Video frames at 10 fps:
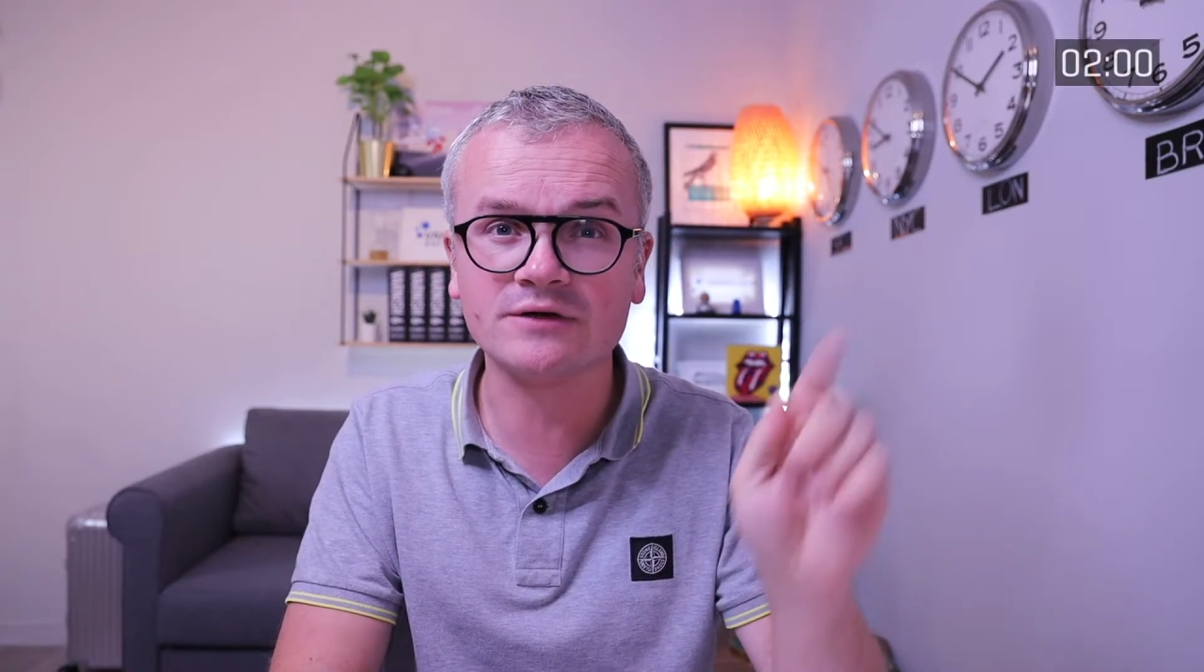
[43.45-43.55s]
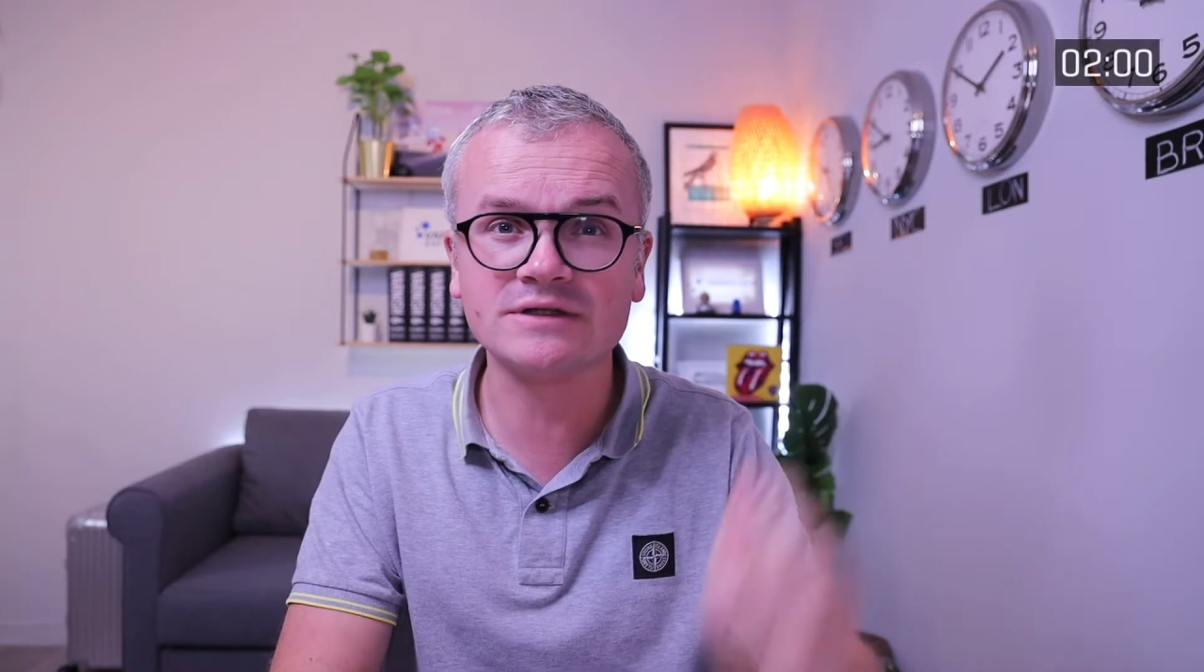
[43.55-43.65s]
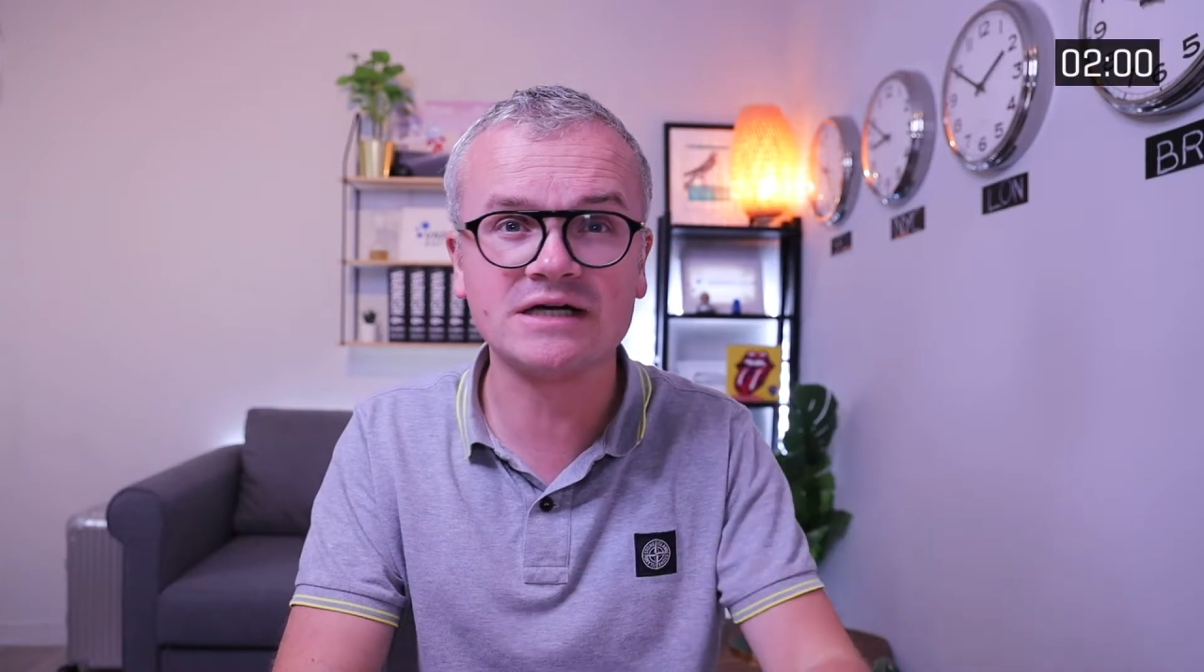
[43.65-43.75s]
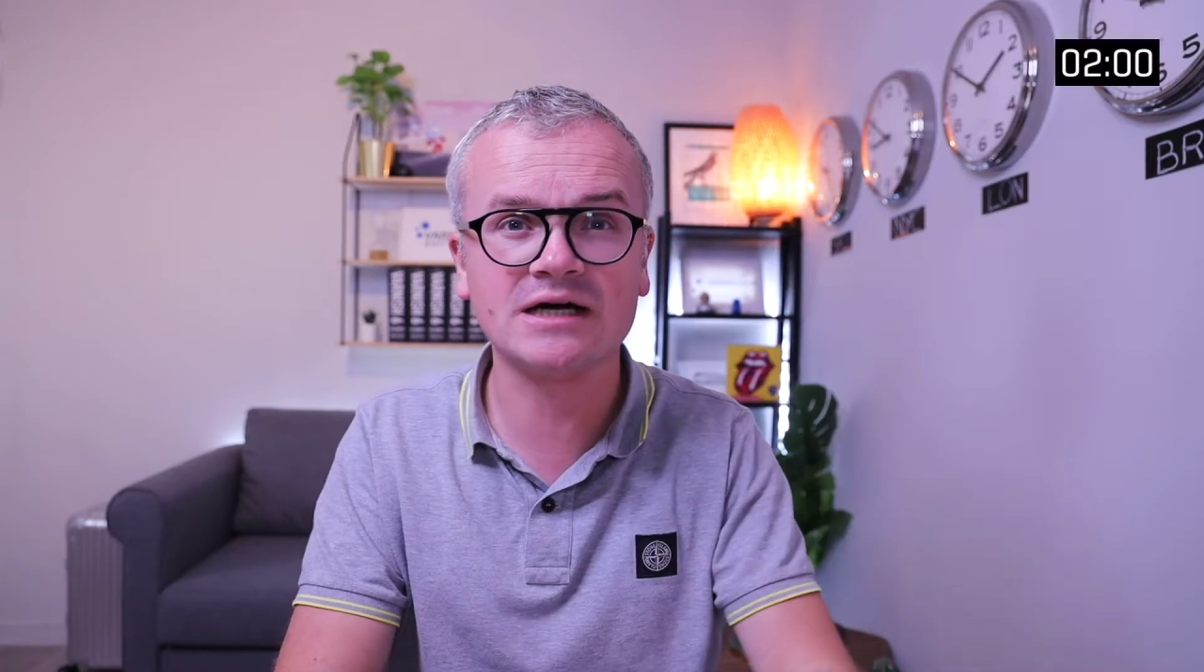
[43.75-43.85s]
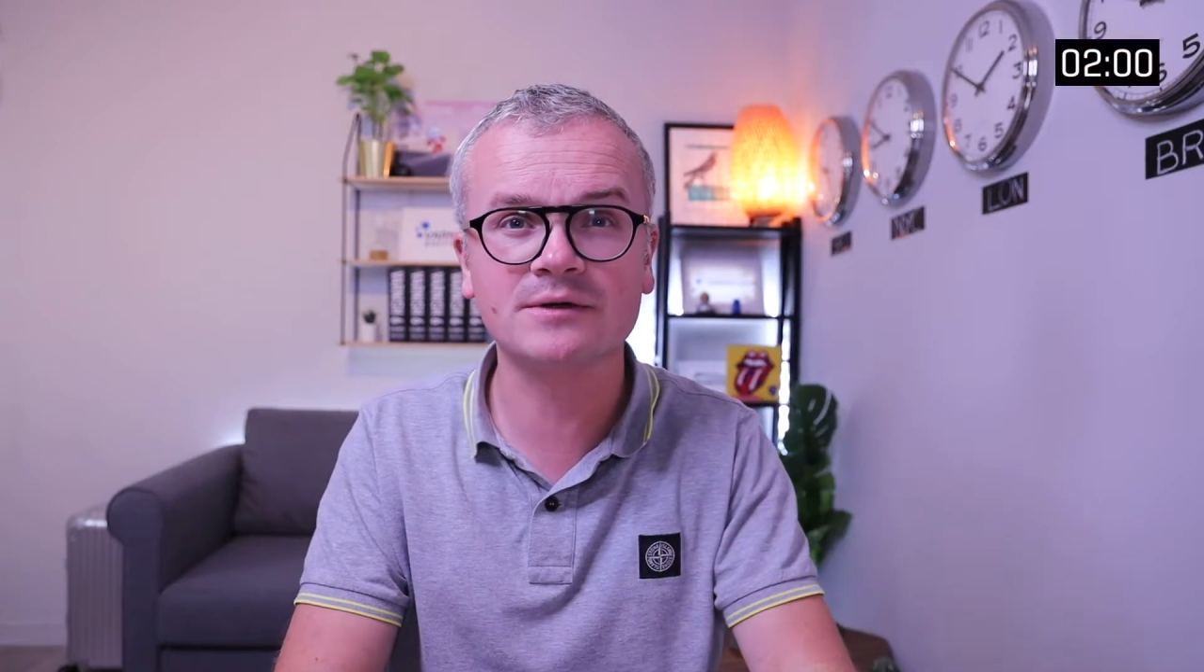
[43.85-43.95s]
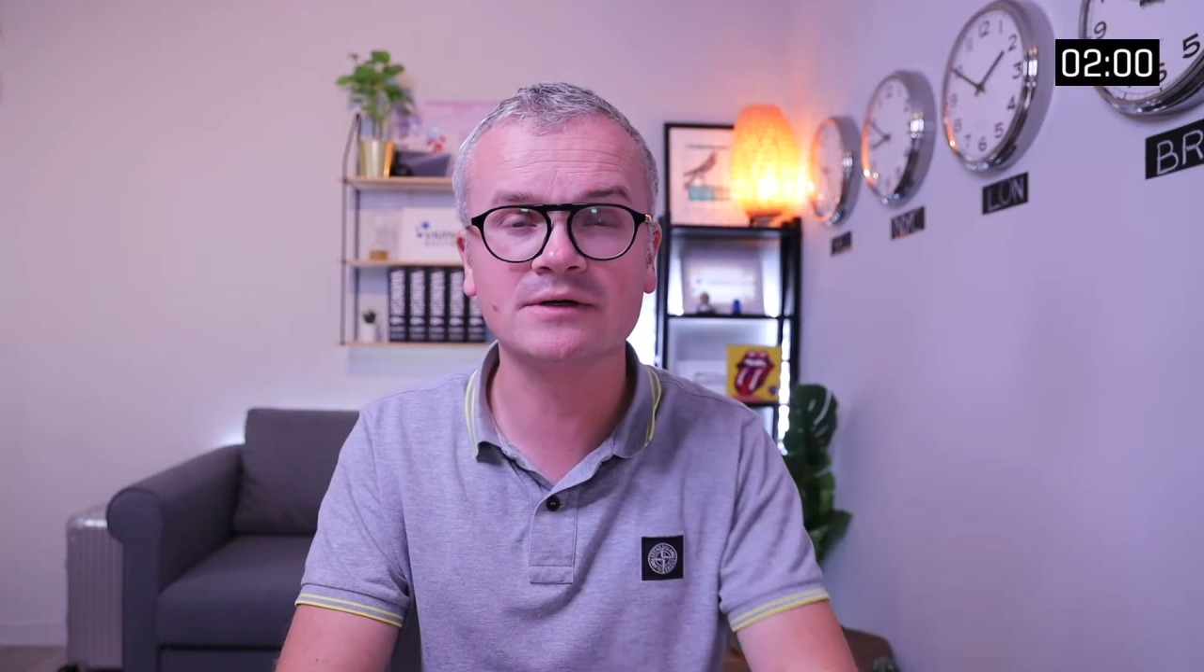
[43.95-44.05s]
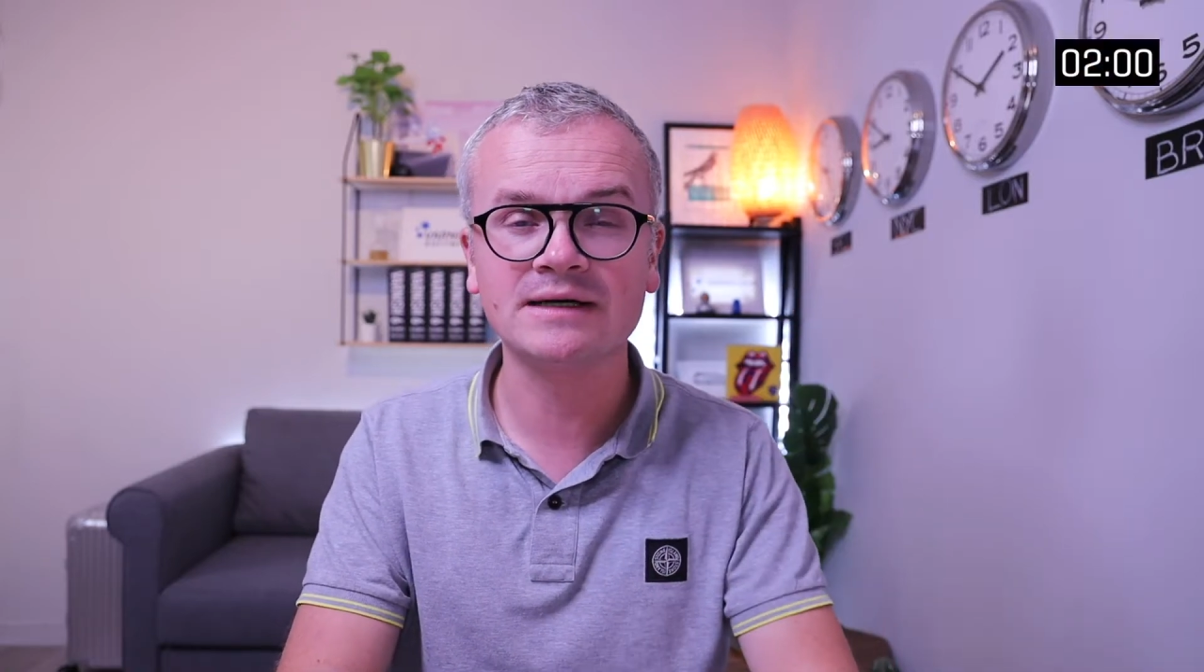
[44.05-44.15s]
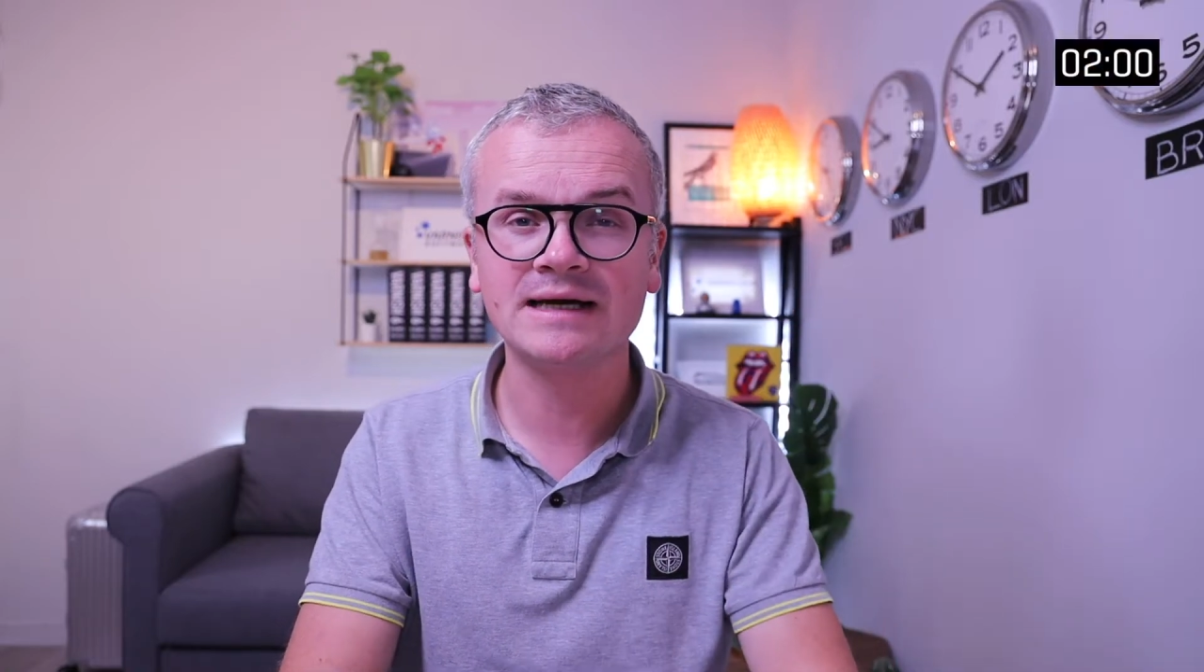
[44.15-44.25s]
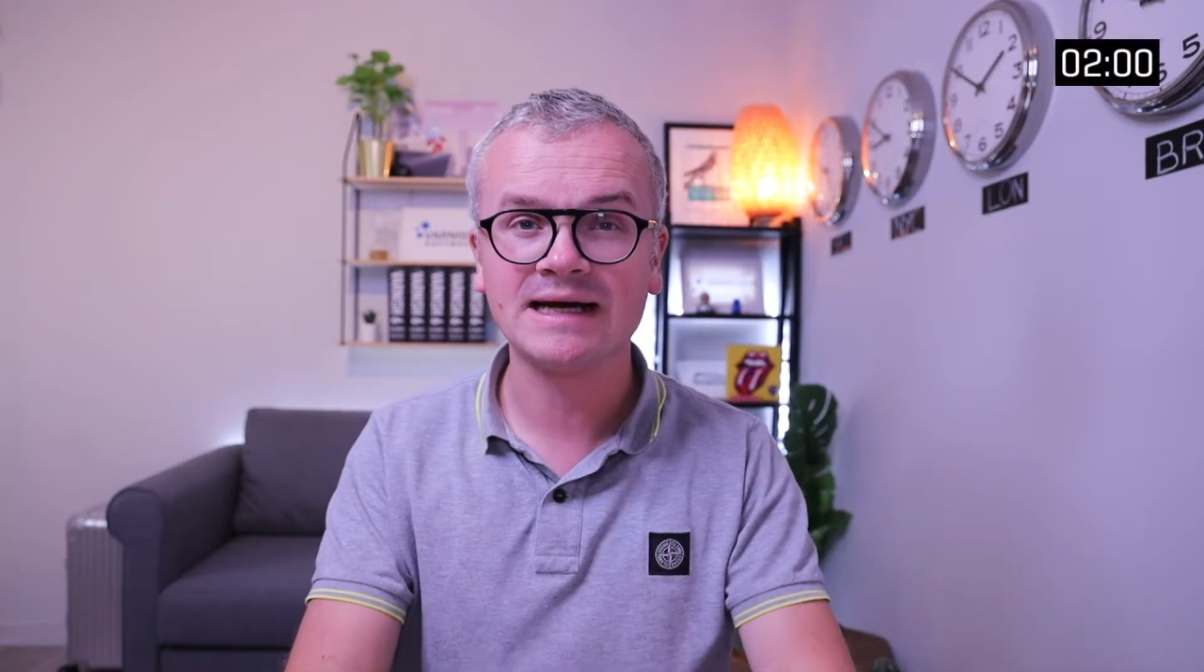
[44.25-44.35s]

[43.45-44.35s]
on the timer